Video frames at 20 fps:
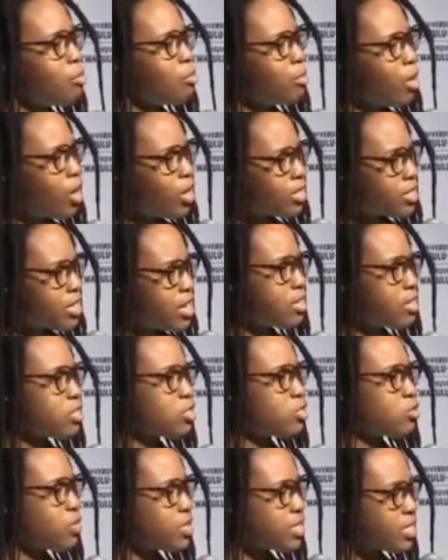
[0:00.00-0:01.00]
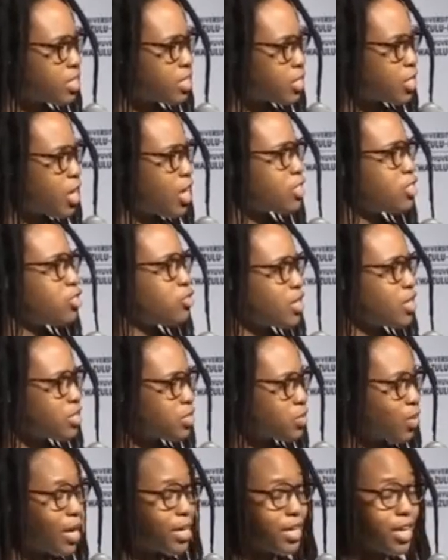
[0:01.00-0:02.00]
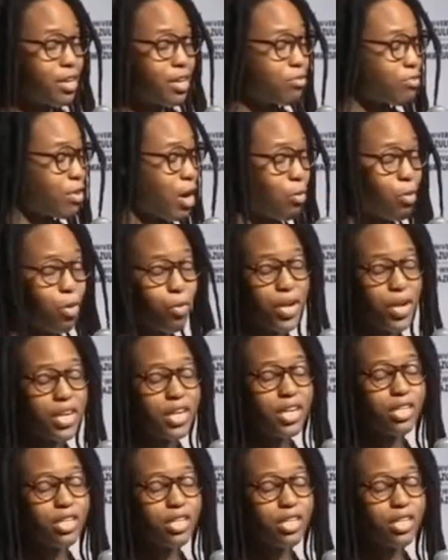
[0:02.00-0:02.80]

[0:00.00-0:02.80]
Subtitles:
Bartenders squeeze guitar strings to identify what we